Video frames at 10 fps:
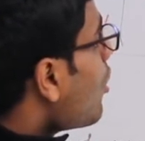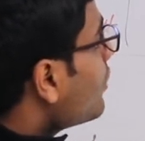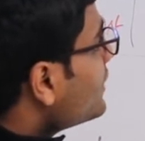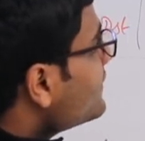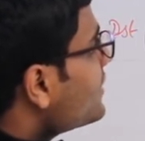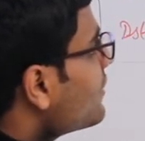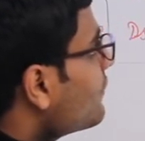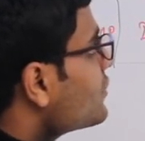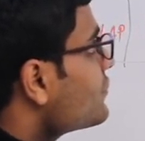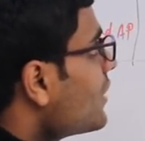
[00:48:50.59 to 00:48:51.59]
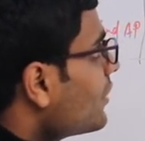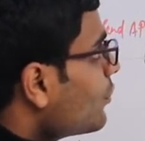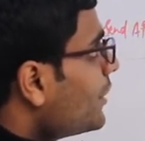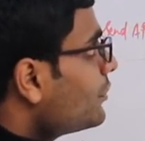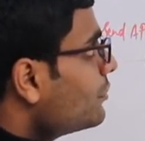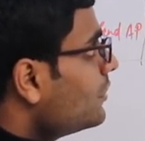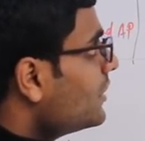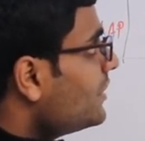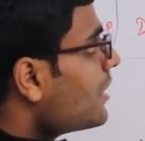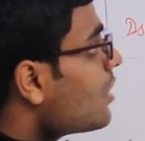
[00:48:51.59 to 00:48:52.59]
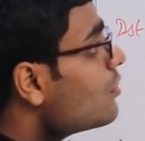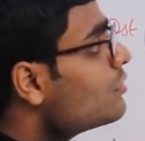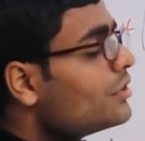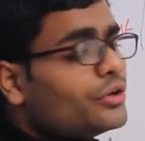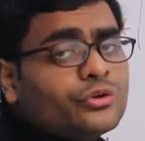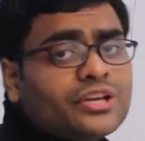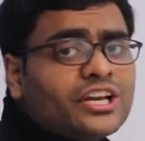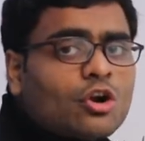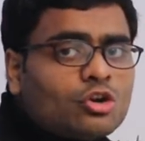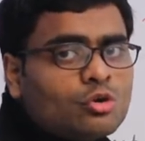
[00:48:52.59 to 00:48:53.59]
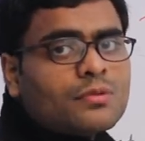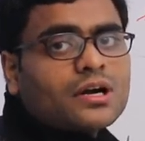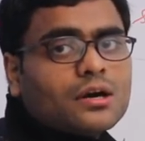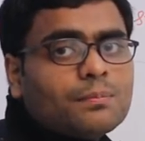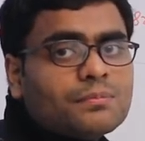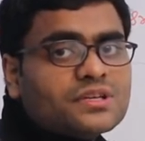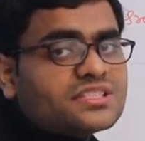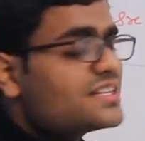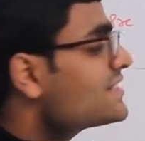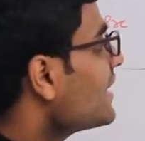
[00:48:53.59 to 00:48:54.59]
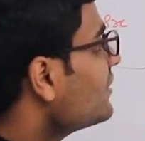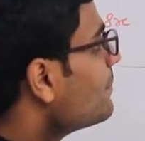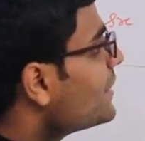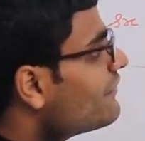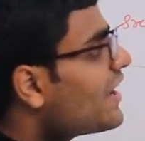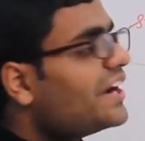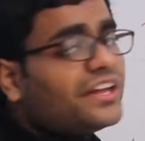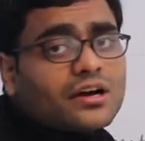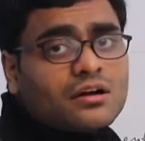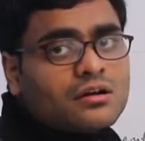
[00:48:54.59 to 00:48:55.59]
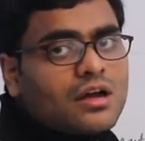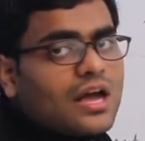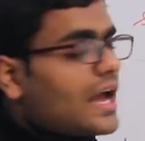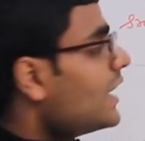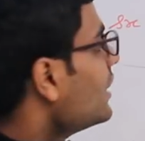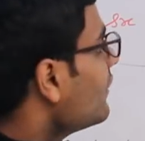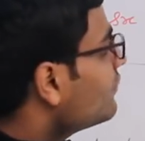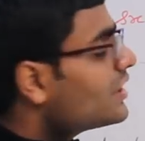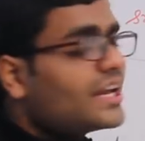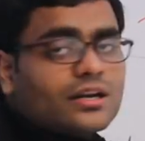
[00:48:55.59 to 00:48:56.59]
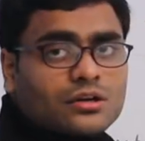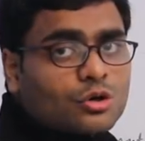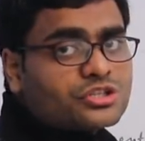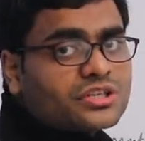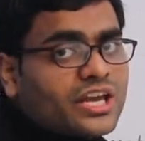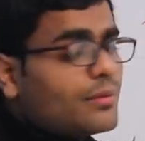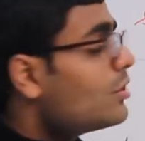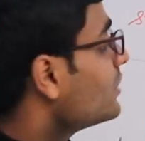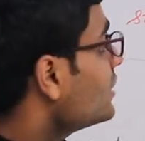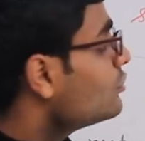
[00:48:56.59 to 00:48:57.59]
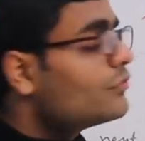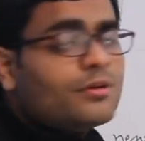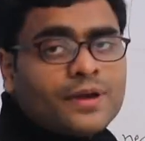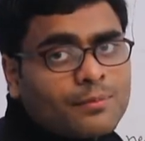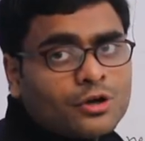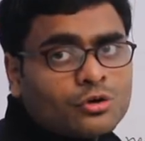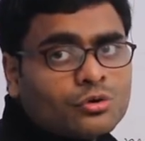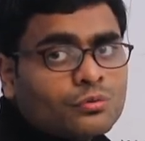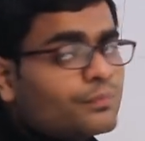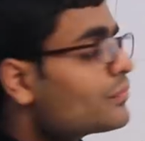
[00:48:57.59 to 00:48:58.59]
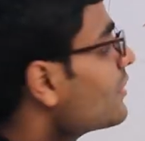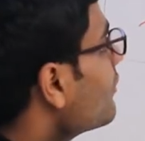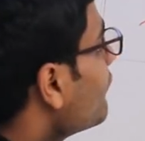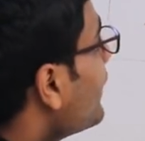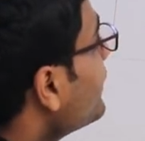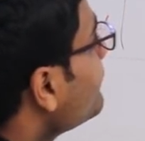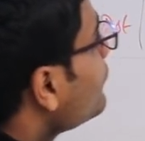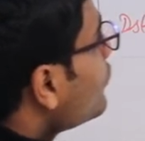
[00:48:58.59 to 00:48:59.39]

All these things which we are going to learn now, you need not to mug up. Just get the brief idea and if the question came on this, you will be able to do. Fine.